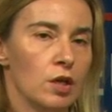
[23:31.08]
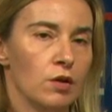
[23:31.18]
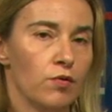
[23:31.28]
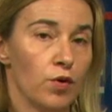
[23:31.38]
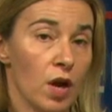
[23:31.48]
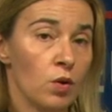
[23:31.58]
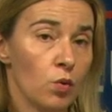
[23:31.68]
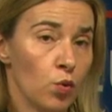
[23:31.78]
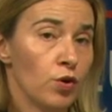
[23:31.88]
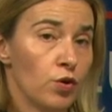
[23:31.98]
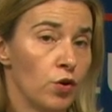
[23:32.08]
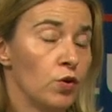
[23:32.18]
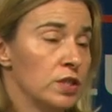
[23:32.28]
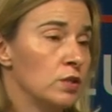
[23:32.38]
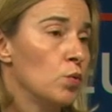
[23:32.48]
for our role
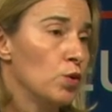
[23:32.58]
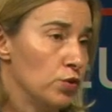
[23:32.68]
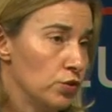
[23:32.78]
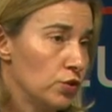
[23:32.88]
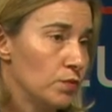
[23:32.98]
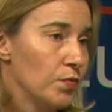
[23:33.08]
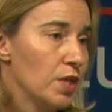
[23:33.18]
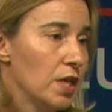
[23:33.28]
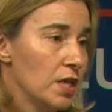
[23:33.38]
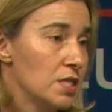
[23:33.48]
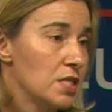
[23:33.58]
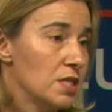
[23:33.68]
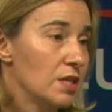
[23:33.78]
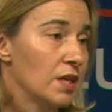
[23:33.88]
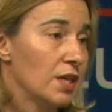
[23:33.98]
in the world is
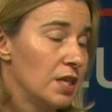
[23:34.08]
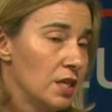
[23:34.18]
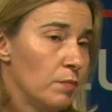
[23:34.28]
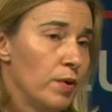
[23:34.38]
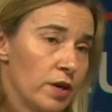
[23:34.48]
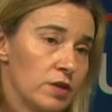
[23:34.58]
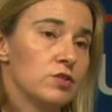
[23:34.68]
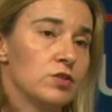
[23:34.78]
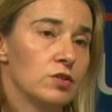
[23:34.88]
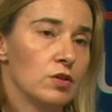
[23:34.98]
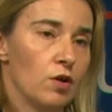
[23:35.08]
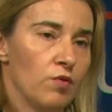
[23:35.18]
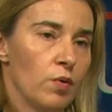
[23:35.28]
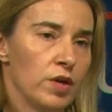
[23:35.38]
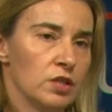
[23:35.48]
a key part of
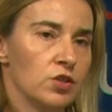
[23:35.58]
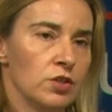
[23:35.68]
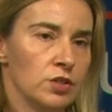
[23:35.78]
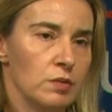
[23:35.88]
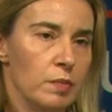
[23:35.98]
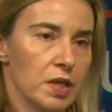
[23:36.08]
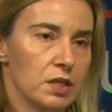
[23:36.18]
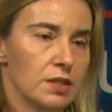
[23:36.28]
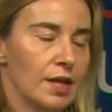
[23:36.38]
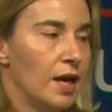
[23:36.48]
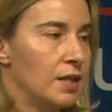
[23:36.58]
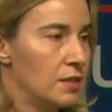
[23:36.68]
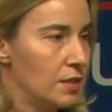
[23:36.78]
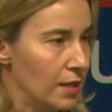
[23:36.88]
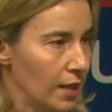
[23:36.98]
our internal debate. And
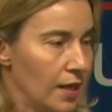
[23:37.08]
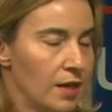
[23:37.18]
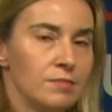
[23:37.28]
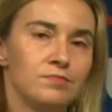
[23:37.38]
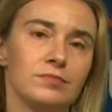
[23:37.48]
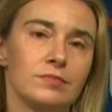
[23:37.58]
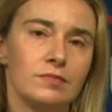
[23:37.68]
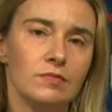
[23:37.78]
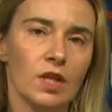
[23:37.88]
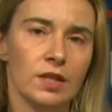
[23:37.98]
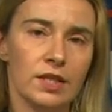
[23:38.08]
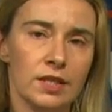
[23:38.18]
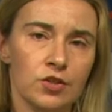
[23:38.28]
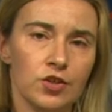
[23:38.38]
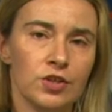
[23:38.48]
again, the
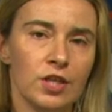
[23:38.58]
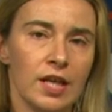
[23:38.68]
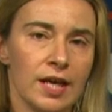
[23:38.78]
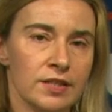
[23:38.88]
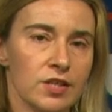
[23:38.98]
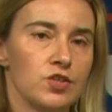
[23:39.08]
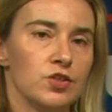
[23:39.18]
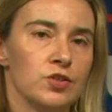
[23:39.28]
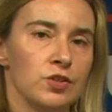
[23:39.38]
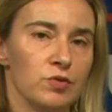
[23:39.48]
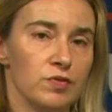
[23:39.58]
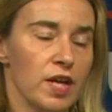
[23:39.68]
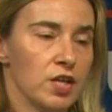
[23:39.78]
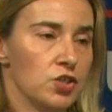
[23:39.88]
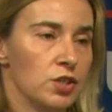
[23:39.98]
internal and the external
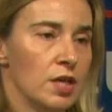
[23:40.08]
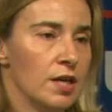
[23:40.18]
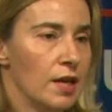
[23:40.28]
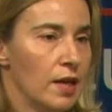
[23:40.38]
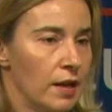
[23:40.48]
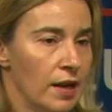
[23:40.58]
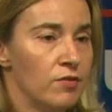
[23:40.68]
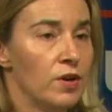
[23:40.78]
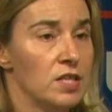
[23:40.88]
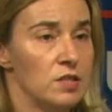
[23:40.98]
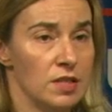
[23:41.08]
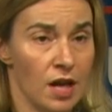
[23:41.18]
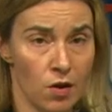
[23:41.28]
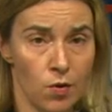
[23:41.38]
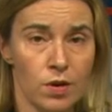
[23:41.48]
reflection never as
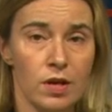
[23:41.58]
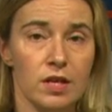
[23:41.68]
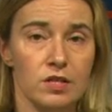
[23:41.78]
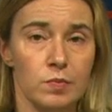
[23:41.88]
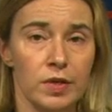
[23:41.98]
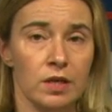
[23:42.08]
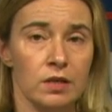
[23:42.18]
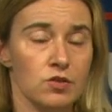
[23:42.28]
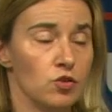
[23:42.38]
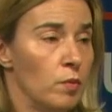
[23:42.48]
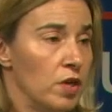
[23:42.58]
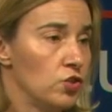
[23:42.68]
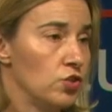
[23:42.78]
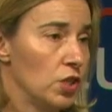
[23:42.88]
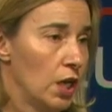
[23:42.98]
now has been so
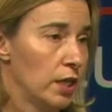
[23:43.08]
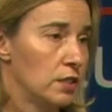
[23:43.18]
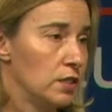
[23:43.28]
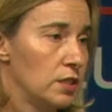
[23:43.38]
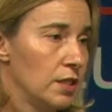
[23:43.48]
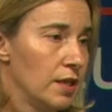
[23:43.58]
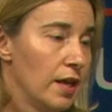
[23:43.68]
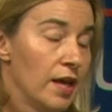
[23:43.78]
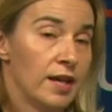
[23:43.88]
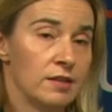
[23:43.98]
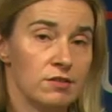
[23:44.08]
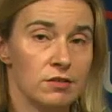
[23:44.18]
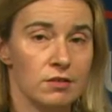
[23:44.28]
much linked, and